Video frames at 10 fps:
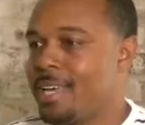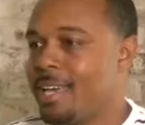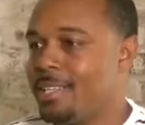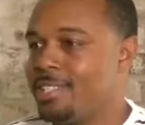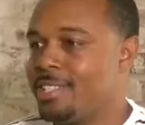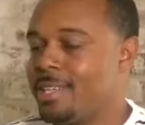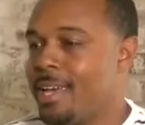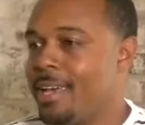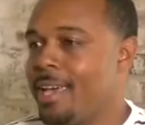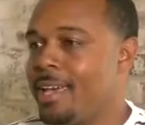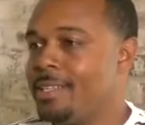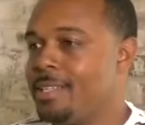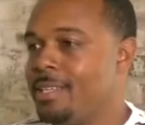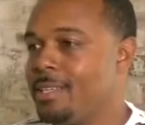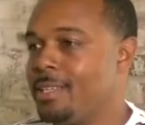His dad wasn't
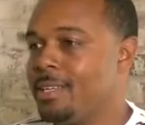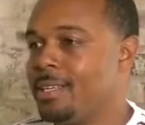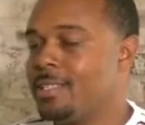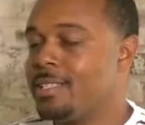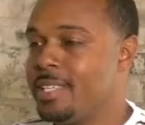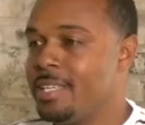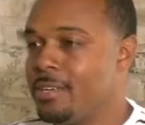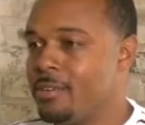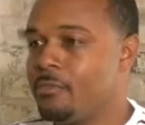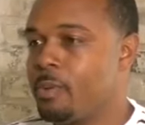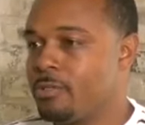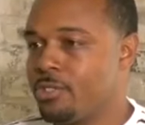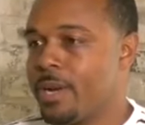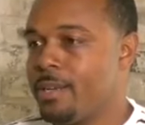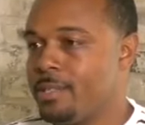around, his mom
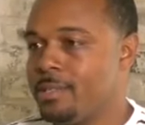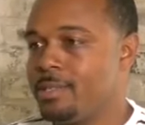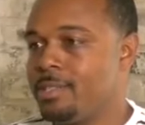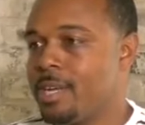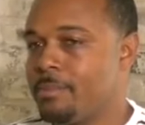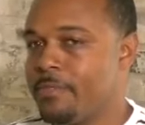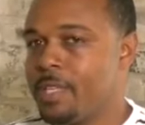worked all the time.